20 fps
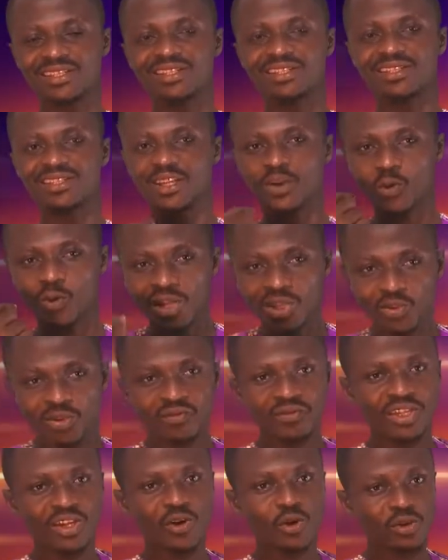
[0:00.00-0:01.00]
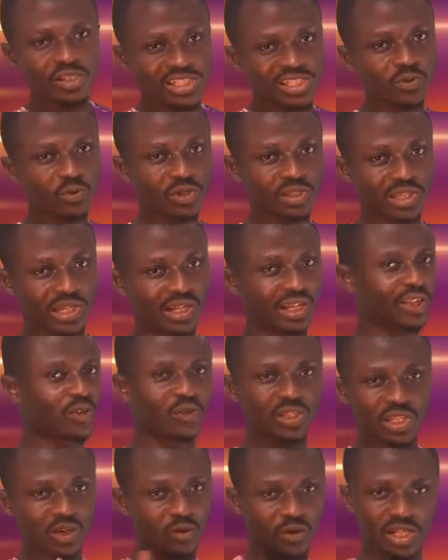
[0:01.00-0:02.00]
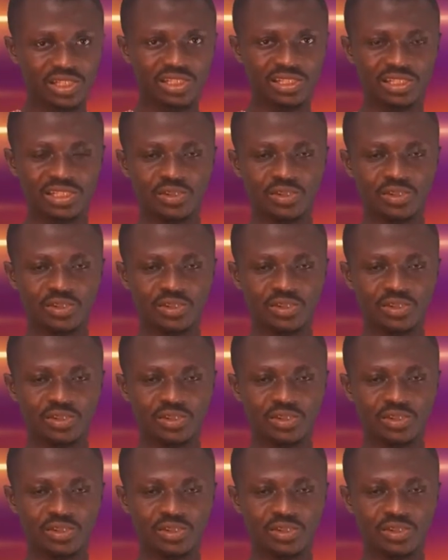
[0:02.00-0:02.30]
The quality of the ocean water, not the quantity.